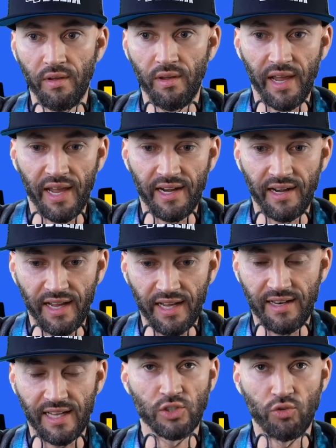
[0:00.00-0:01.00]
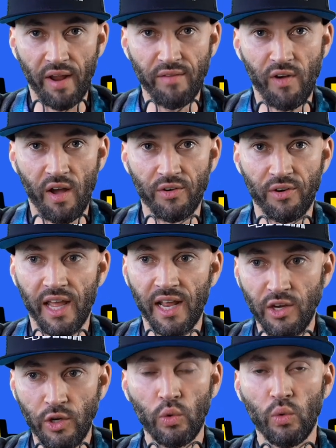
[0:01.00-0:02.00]
and it's grandfathered in,
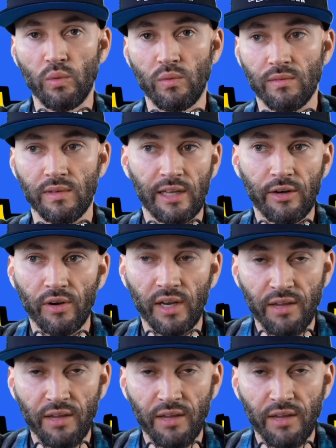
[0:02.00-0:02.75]
you literally,